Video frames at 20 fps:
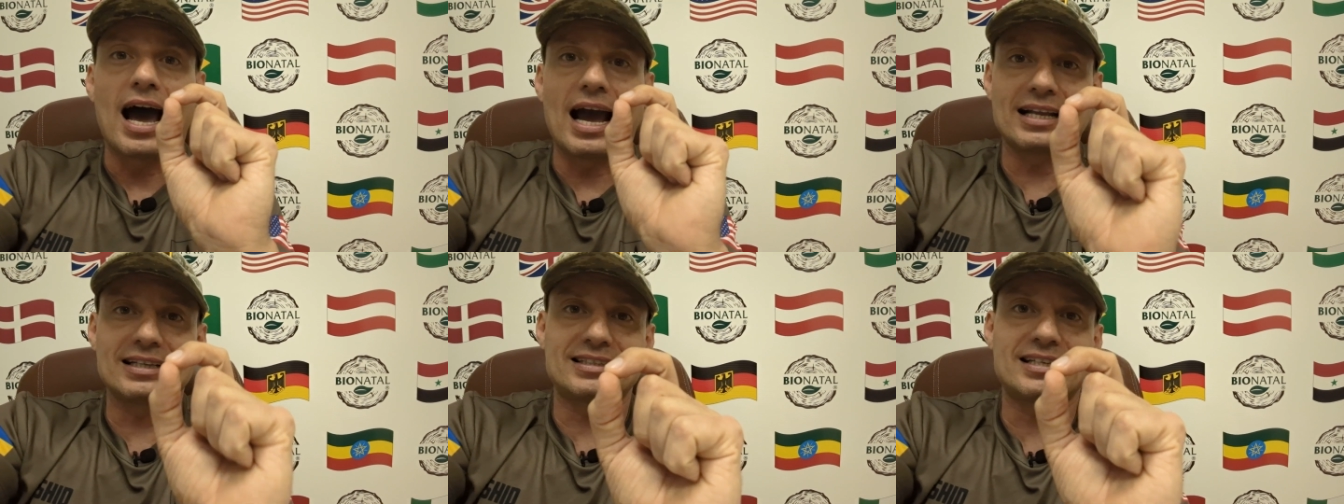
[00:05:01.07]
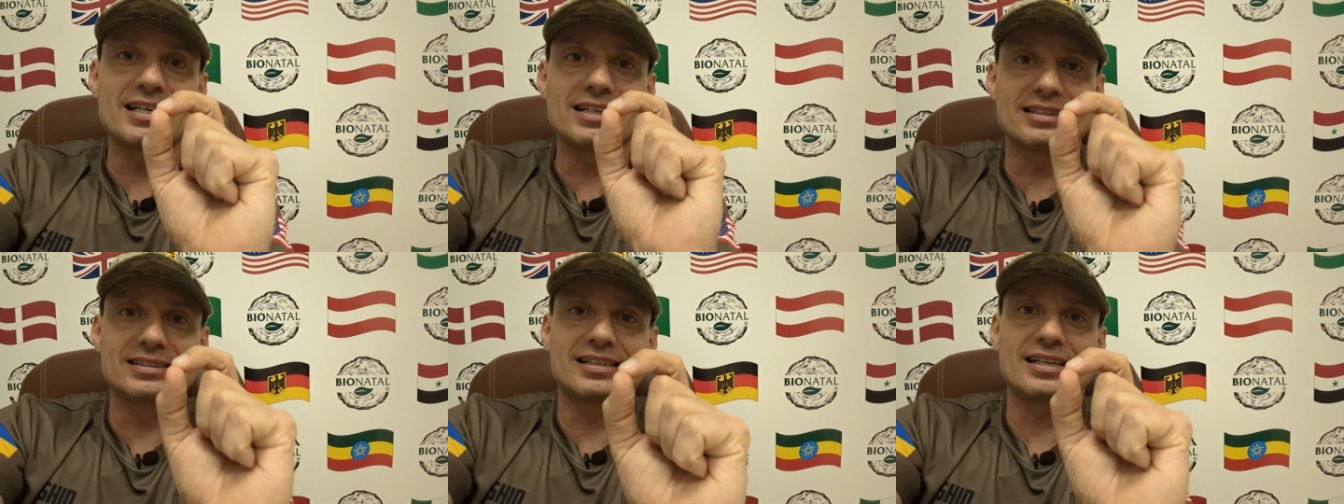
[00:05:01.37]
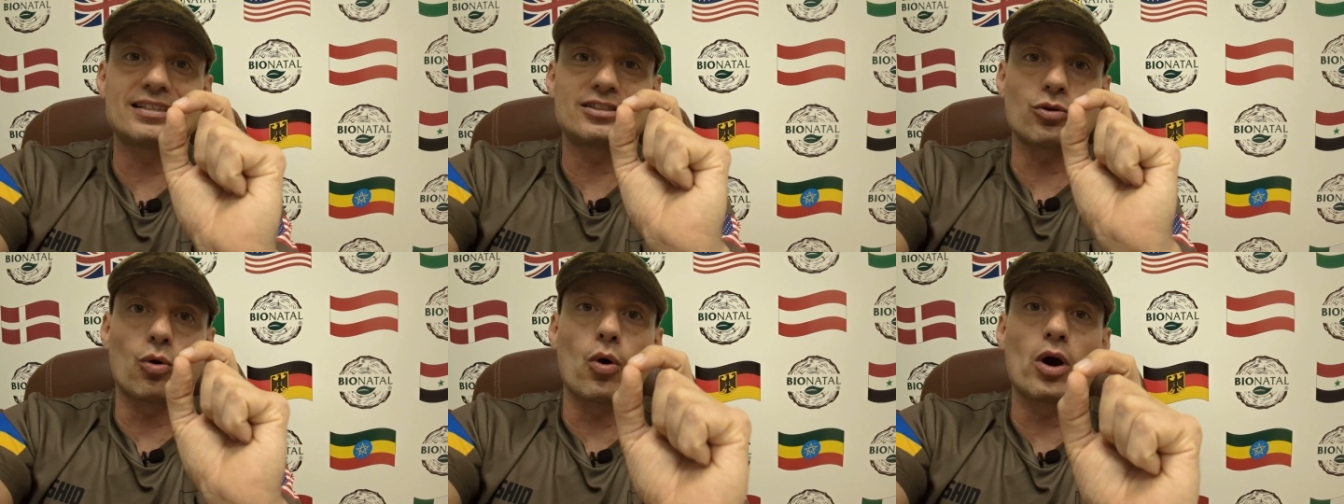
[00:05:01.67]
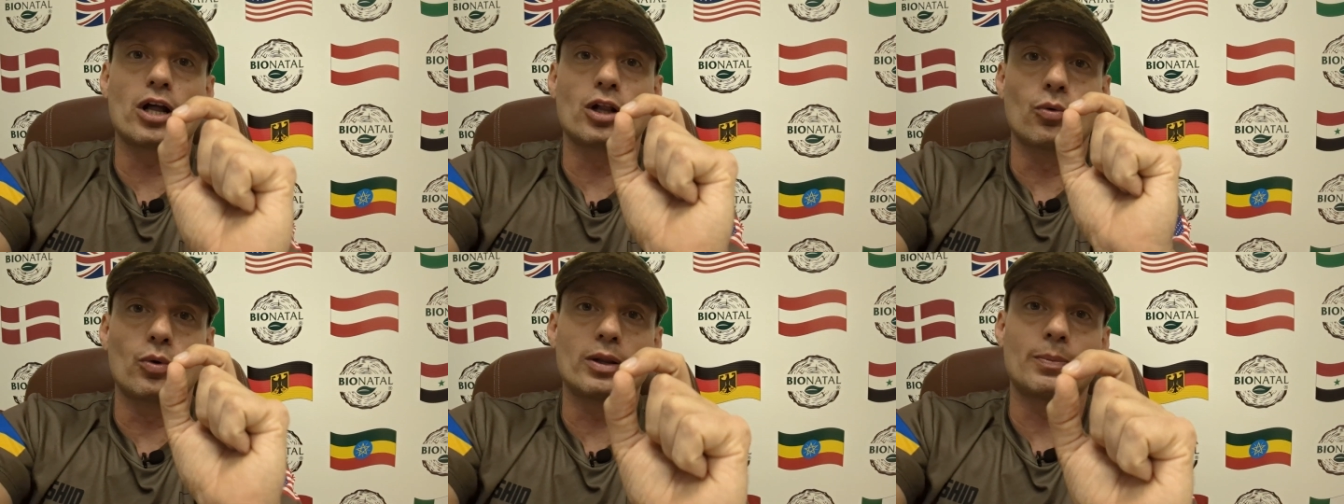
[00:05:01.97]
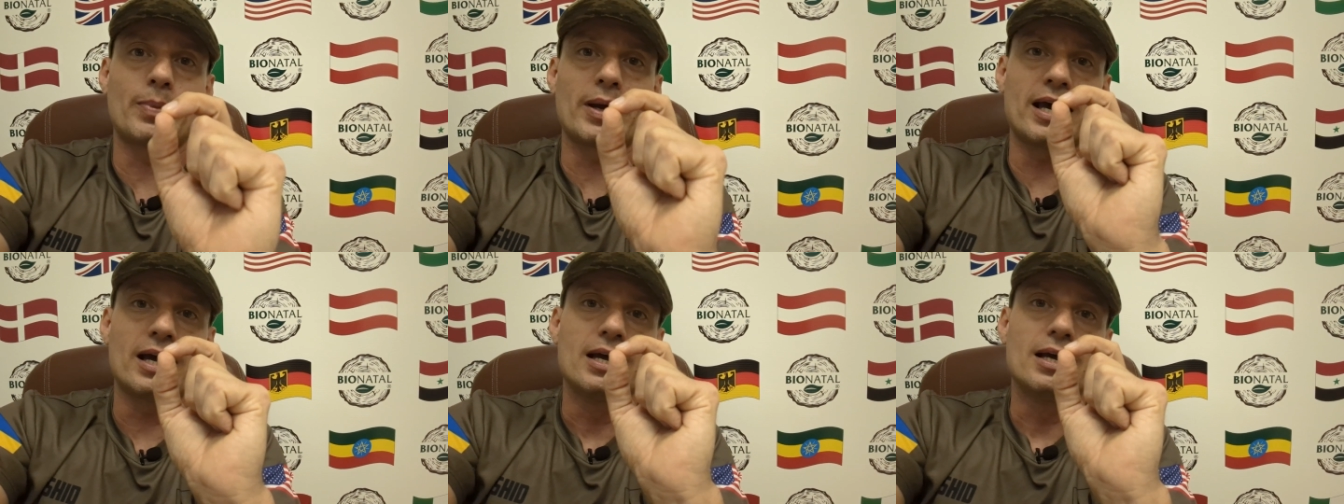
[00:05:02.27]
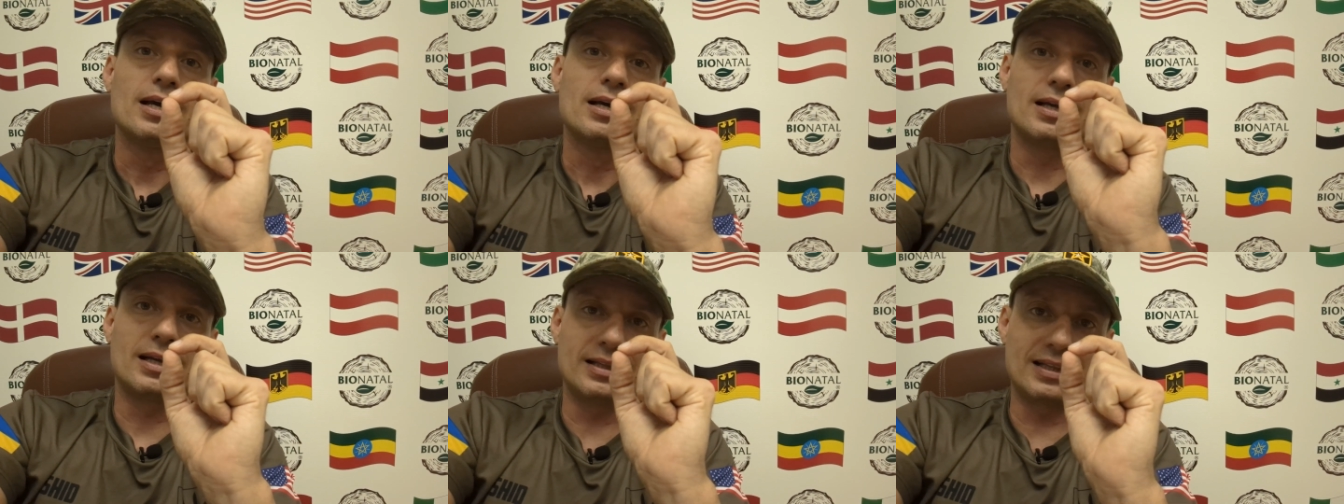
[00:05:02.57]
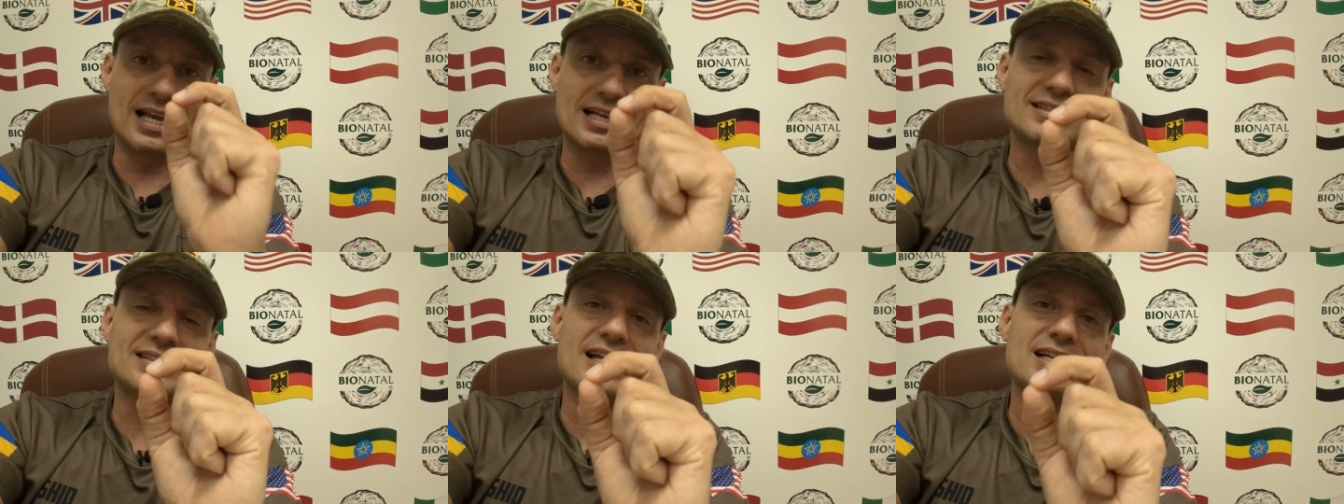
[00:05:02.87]
until this oil will be
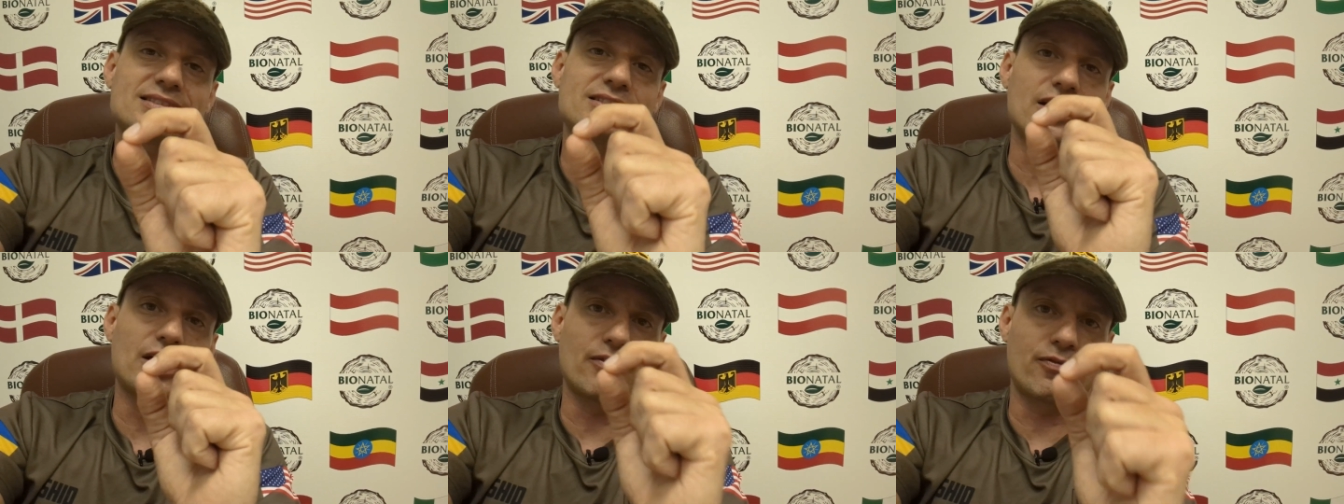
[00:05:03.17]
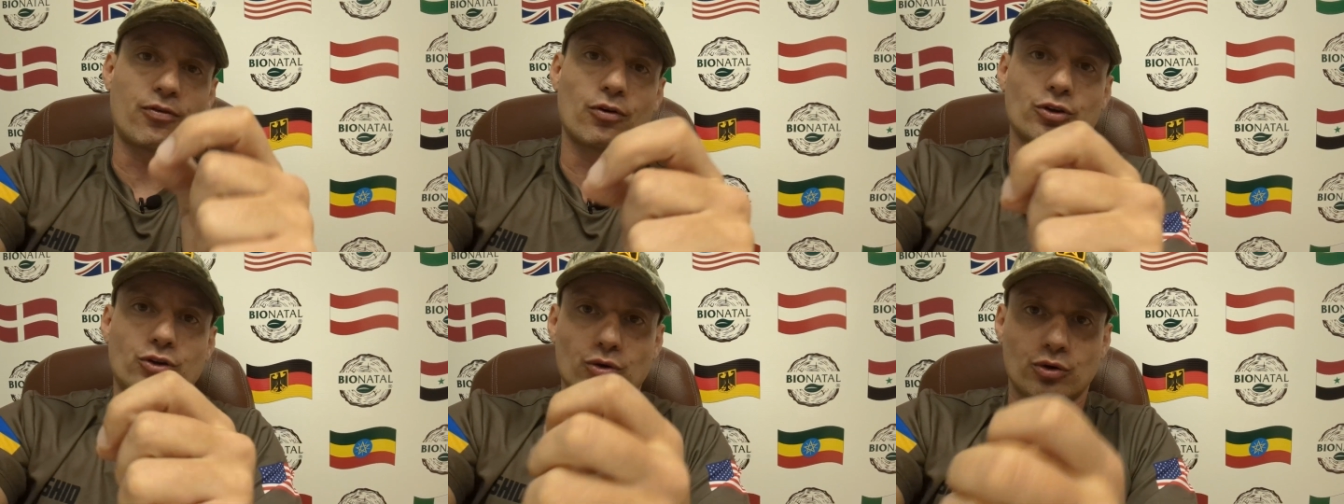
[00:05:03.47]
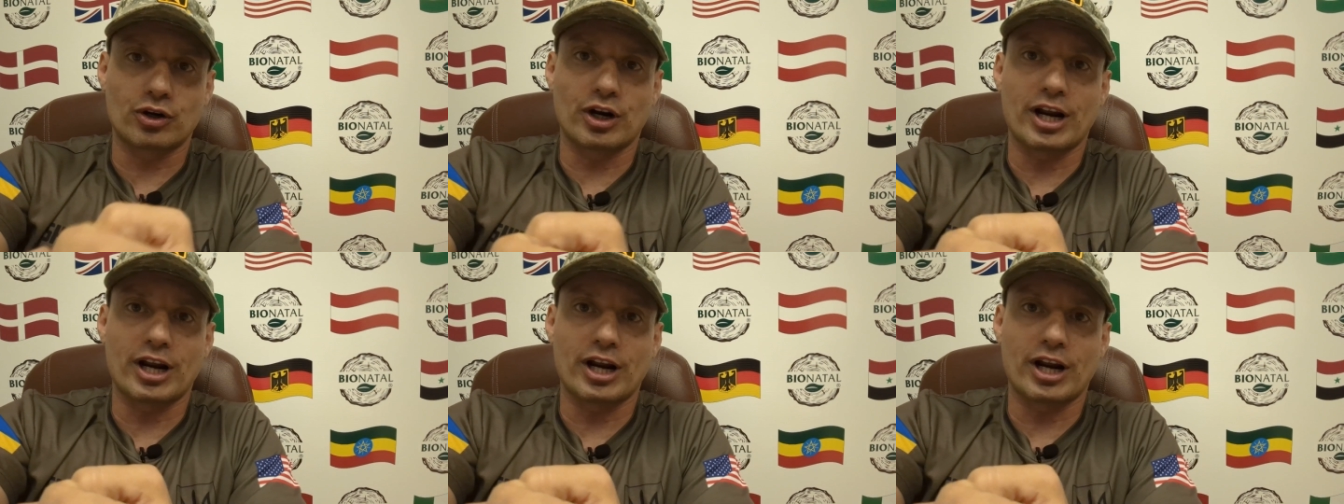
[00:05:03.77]
necessary for to